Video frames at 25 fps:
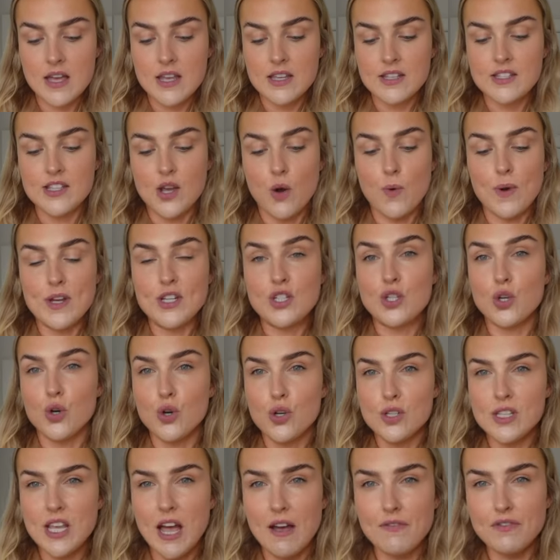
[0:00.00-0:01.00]
So it
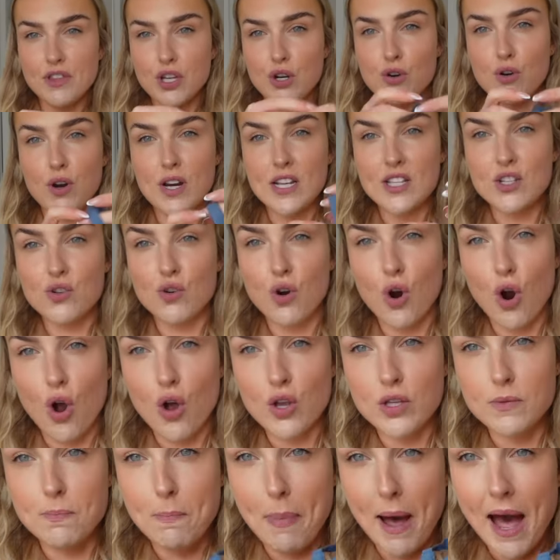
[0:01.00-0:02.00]
does have the
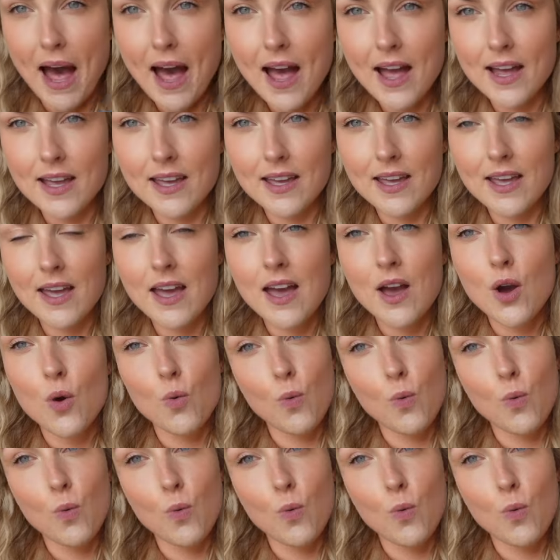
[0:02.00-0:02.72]
crisscross back,